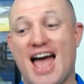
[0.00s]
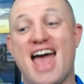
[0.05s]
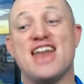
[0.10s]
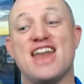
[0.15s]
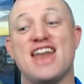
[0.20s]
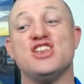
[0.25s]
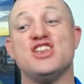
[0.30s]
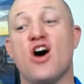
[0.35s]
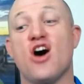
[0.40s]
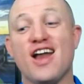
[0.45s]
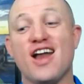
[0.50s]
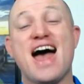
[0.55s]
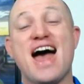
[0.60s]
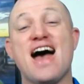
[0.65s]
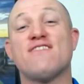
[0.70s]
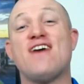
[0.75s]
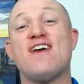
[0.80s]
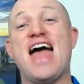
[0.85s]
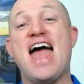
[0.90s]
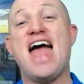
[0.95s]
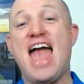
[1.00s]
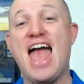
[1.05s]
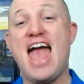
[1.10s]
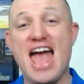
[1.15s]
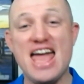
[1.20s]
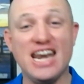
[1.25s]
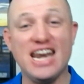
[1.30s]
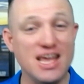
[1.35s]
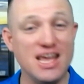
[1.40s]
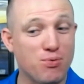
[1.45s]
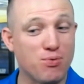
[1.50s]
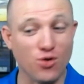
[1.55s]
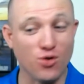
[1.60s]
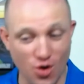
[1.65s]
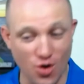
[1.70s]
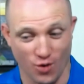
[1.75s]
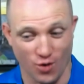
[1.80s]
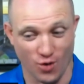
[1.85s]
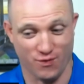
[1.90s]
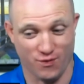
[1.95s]
and not have any
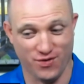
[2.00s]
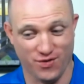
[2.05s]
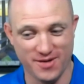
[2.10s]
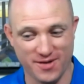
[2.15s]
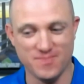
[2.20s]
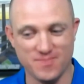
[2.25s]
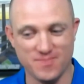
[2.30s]
proof,